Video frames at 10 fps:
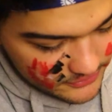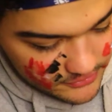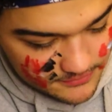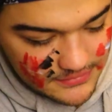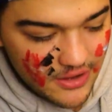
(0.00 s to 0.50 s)
don't
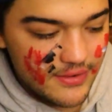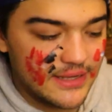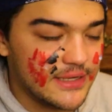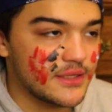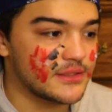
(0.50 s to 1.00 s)
know. Now I
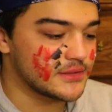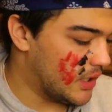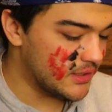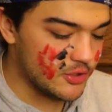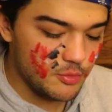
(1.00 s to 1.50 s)
got a
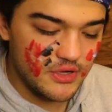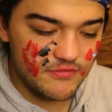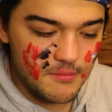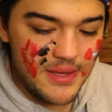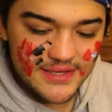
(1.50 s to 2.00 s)
little bit
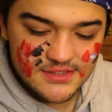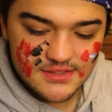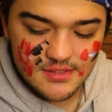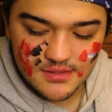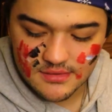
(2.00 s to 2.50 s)
of a
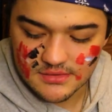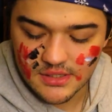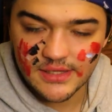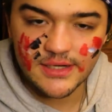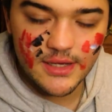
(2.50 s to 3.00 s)
mess to
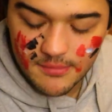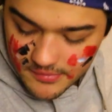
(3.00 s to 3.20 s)
clean up,